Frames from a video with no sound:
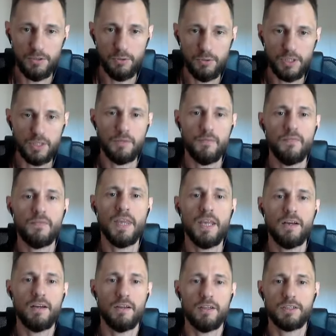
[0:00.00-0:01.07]
You can
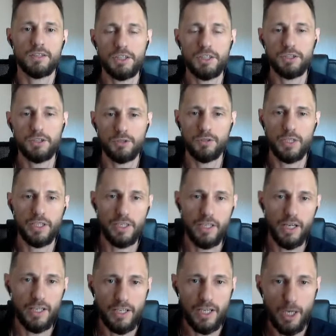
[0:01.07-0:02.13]
teach your
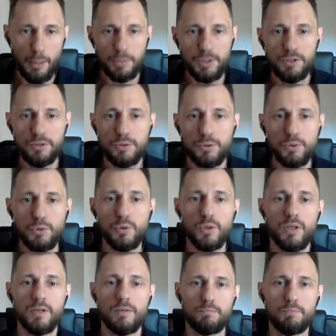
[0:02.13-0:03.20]
AI app to
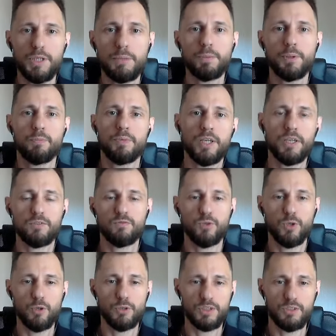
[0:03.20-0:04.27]
be prepared for
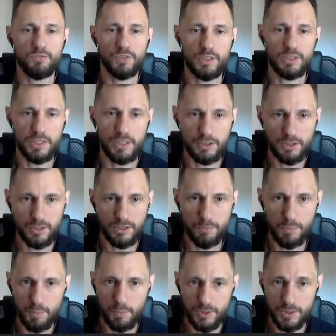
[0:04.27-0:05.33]
all the different tangents that
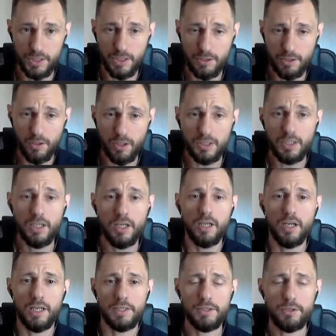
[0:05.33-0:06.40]
people send it on,
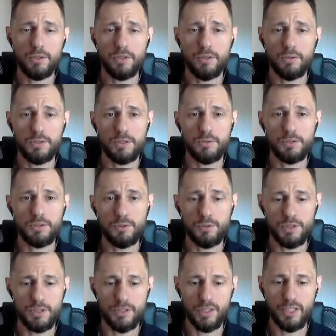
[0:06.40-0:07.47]
and you can also
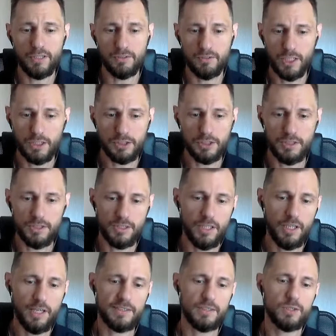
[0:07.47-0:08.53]
use digressions
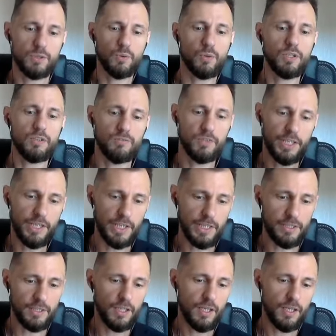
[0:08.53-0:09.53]
as sort of a